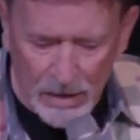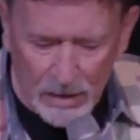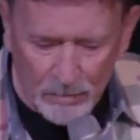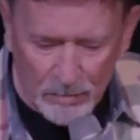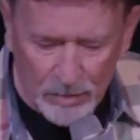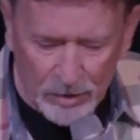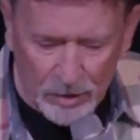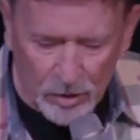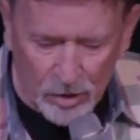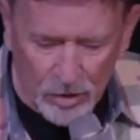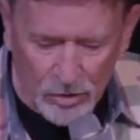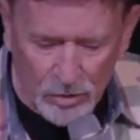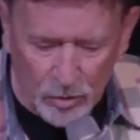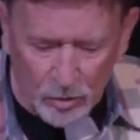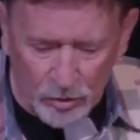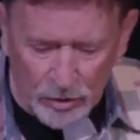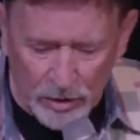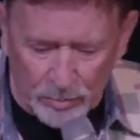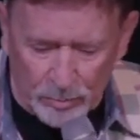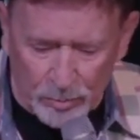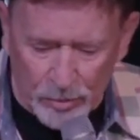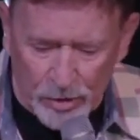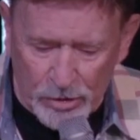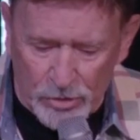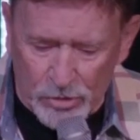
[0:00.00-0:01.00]
Because only
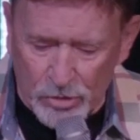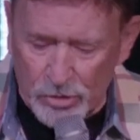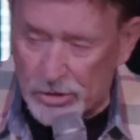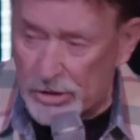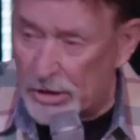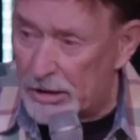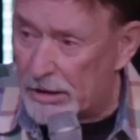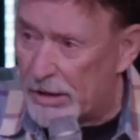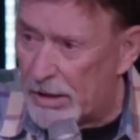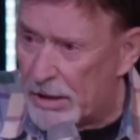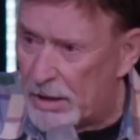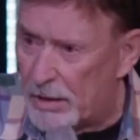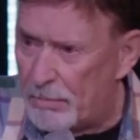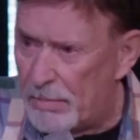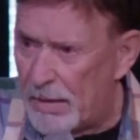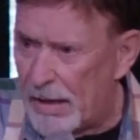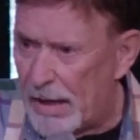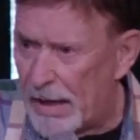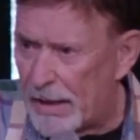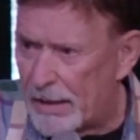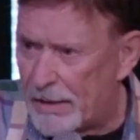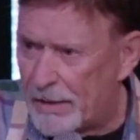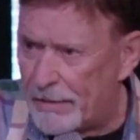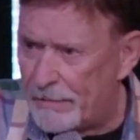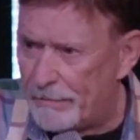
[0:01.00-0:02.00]
preachers can get it
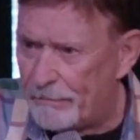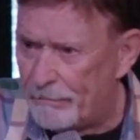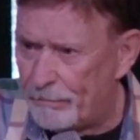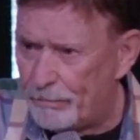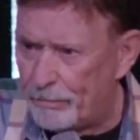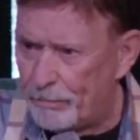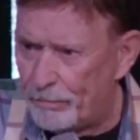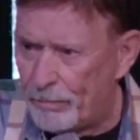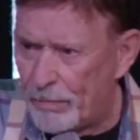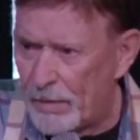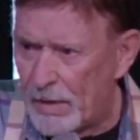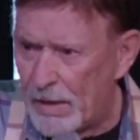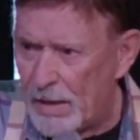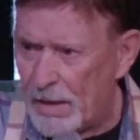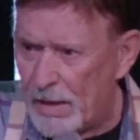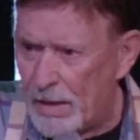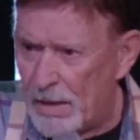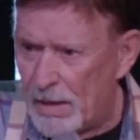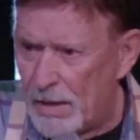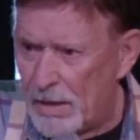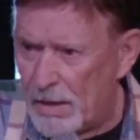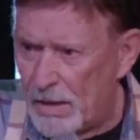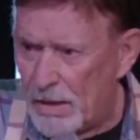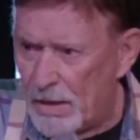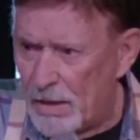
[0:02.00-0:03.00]
back.
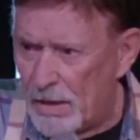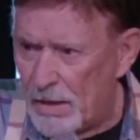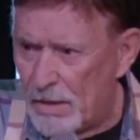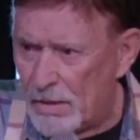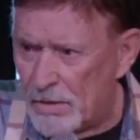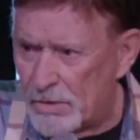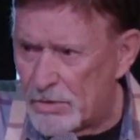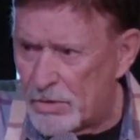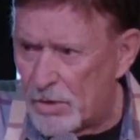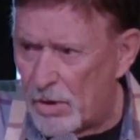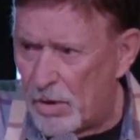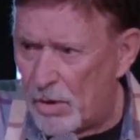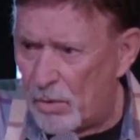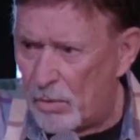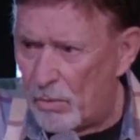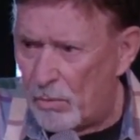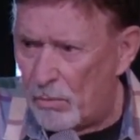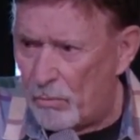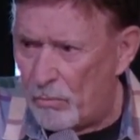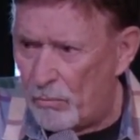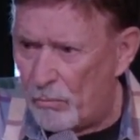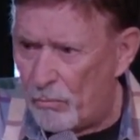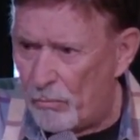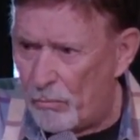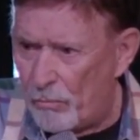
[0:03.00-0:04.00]
So
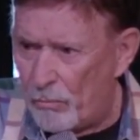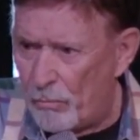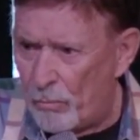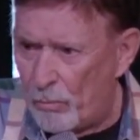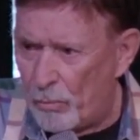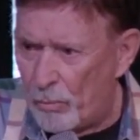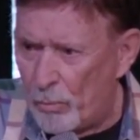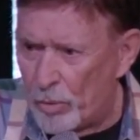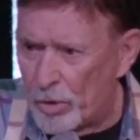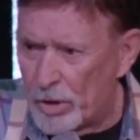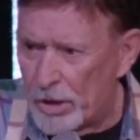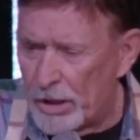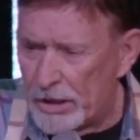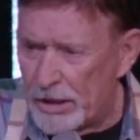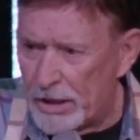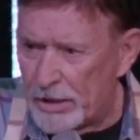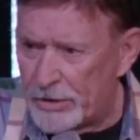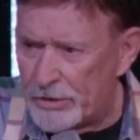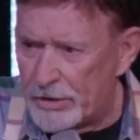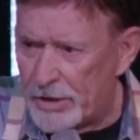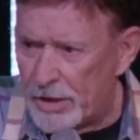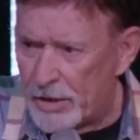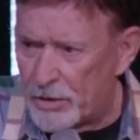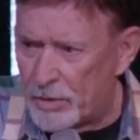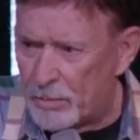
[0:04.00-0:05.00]
we're going to get
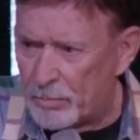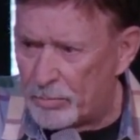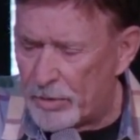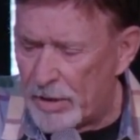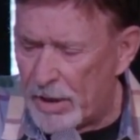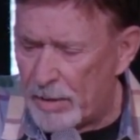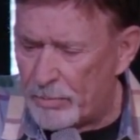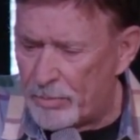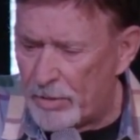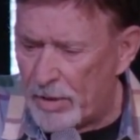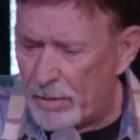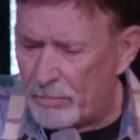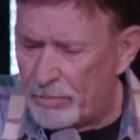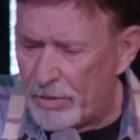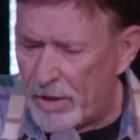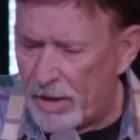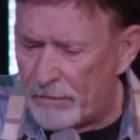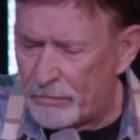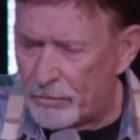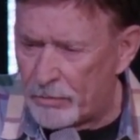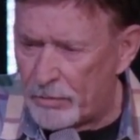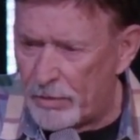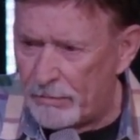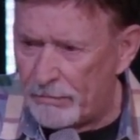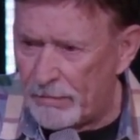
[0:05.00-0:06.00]
together and pray
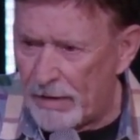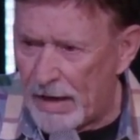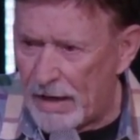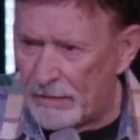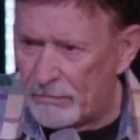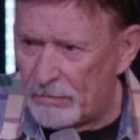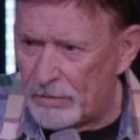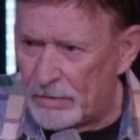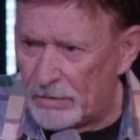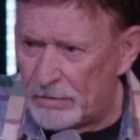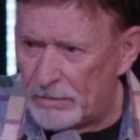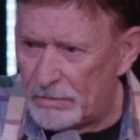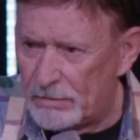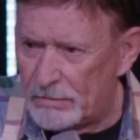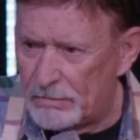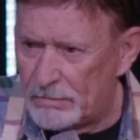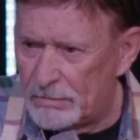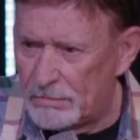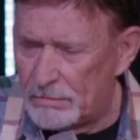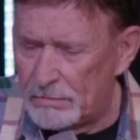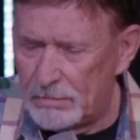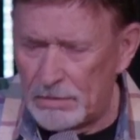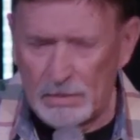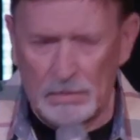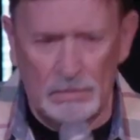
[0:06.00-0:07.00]
for revival.
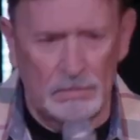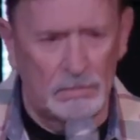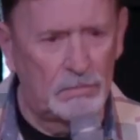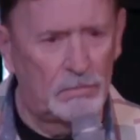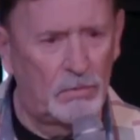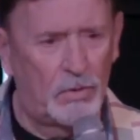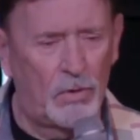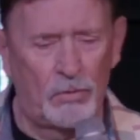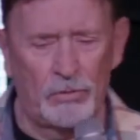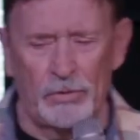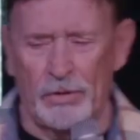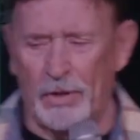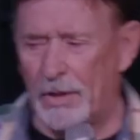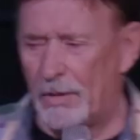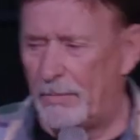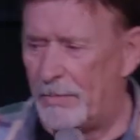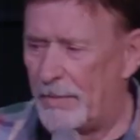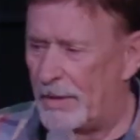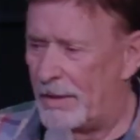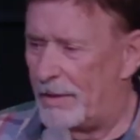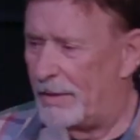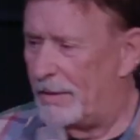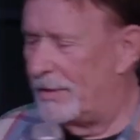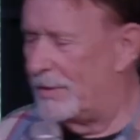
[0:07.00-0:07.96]
Oh, hold on a minute.